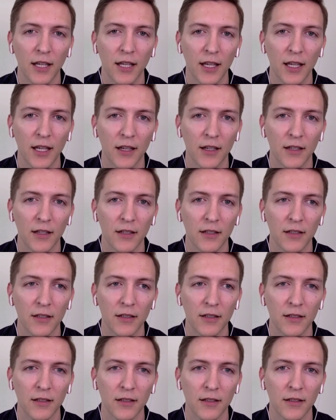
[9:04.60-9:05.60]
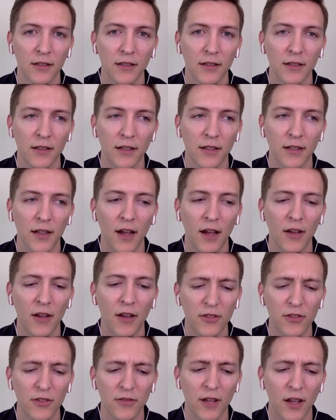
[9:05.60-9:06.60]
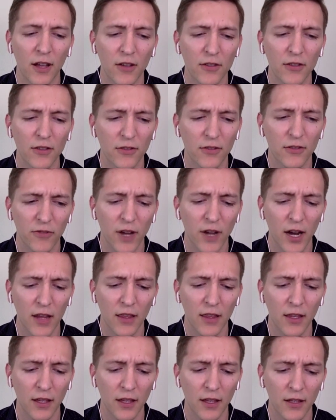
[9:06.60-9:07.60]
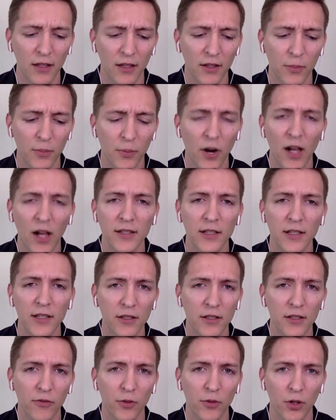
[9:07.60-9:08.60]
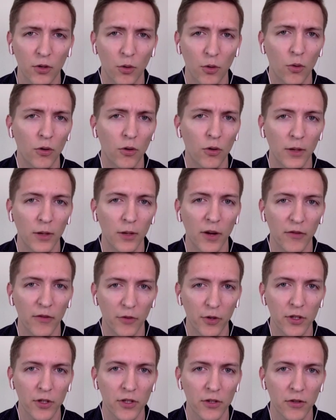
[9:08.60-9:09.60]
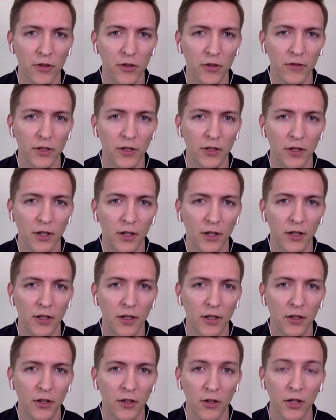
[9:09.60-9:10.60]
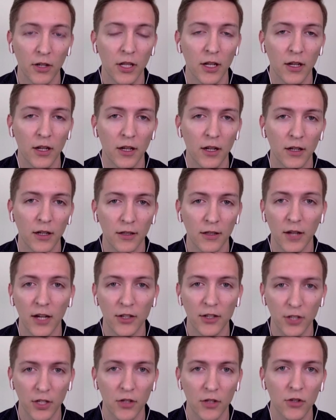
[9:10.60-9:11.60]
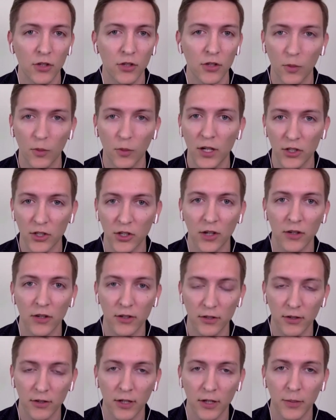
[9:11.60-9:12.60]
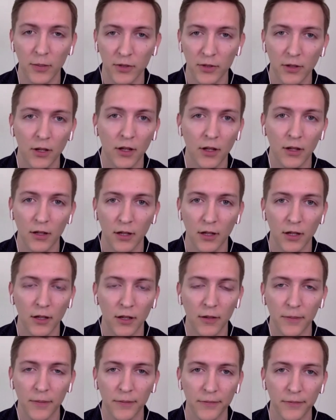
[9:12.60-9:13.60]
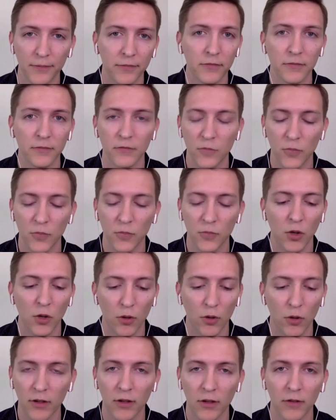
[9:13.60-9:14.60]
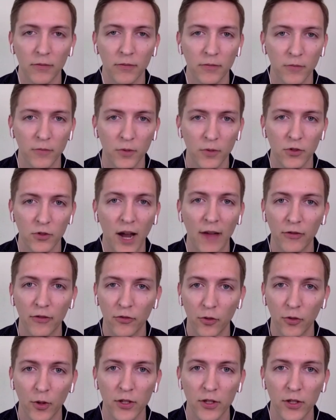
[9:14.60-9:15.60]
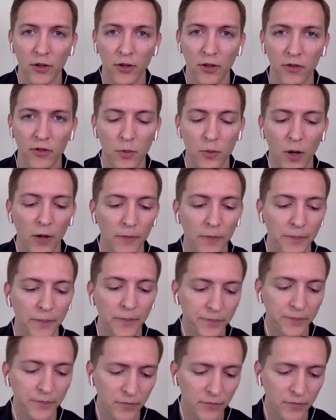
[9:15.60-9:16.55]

And I also find that the process of recording my voiceover early on, actually usually when I share the script, I'll record a draft voiceover as well.